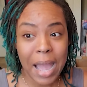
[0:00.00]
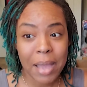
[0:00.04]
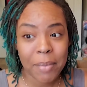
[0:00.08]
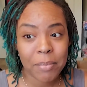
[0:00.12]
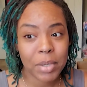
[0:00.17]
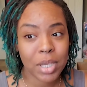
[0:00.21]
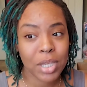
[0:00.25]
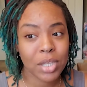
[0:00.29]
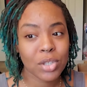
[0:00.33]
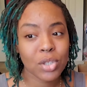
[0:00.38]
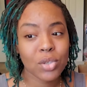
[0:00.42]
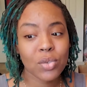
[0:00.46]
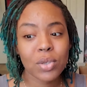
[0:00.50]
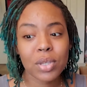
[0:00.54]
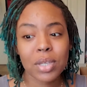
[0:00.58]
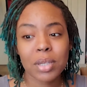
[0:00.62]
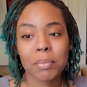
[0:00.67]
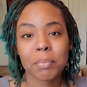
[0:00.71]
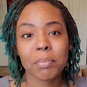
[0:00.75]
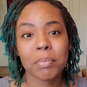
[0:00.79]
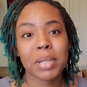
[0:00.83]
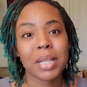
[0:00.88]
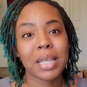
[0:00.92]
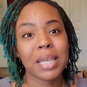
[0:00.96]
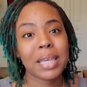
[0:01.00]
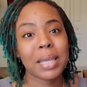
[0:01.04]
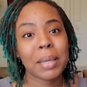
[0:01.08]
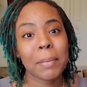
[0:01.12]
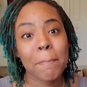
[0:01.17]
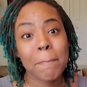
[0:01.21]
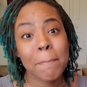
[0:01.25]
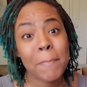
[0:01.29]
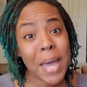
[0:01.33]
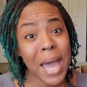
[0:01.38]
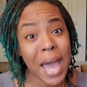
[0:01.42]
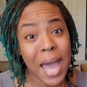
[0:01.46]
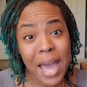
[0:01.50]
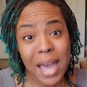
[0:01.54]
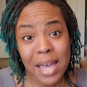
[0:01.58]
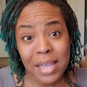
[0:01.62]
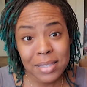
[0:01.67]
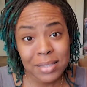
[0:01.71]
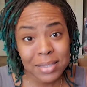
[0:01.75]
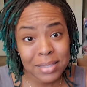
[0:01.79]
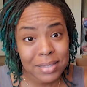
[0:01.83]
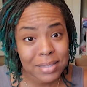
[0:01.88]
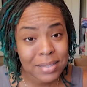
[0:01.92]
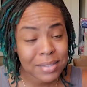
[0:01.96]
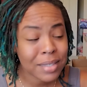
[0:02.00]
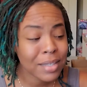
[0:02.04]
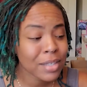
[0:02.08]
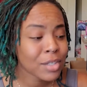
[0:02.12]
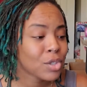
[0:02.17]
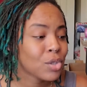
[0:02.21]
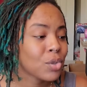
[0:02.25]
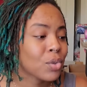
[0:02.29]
I mean, you can bling masks,